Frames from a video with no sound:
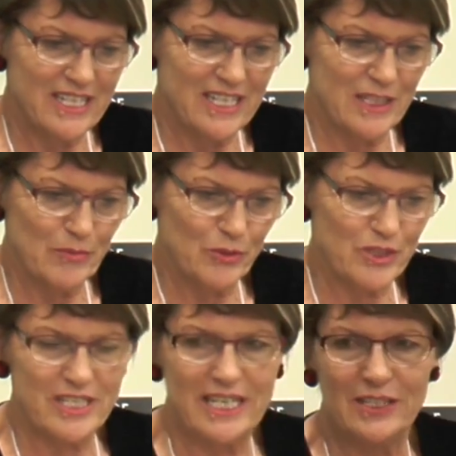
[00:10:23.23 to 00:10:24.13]
he put
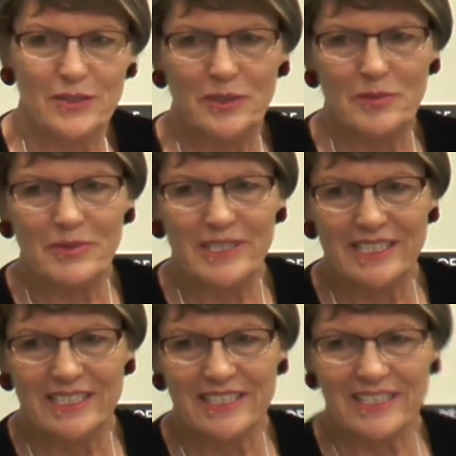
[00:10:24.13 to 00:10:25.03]
his hat on the bed,
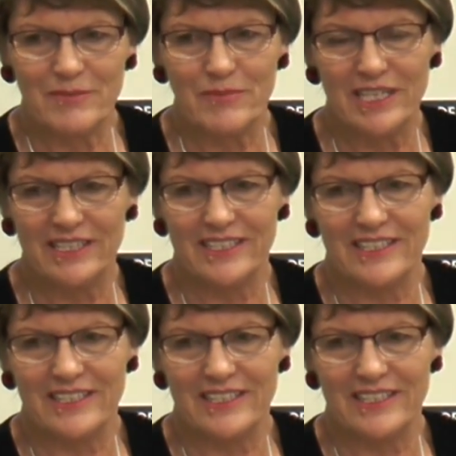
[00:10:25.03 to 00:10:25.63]
and they